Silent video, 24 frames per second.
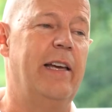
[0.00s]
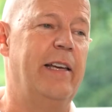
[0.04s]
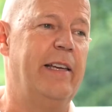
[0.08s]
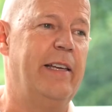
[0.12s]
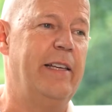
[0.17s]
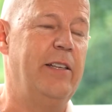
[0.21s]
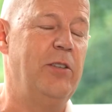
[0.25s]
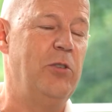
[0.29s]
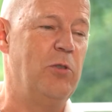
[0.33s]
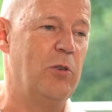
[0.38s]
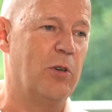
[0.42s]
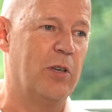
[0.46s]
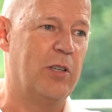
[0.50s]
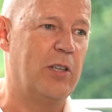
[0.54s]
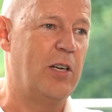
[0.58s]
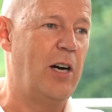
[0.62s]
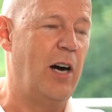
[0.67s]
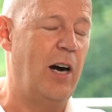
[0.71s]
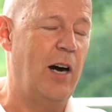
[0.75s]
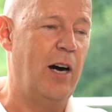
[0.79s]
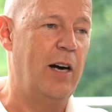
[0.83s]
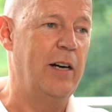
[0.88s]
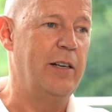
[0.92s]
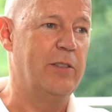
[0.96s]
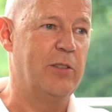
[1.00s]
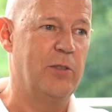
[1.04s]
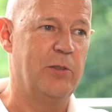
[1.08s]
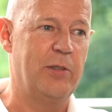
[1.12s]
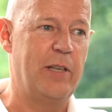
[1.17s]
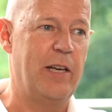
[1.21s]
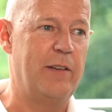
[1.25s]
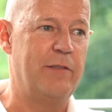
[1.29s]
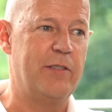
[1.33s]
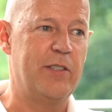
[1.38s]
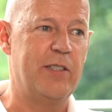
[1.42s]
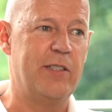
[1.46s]
in your car don't
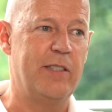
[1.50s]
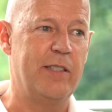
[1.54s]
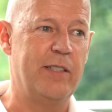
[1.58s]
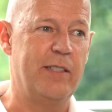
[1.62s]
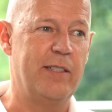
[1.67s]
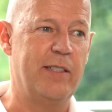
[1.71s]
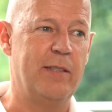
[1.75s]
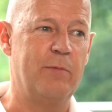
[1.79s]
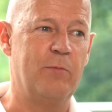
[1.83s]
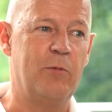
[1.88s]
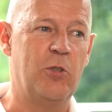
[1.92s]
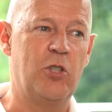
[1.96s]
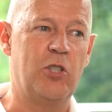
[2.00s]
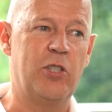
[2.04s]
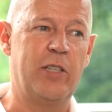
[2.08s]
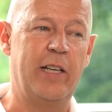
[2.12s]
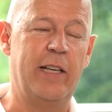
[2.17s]
have a system which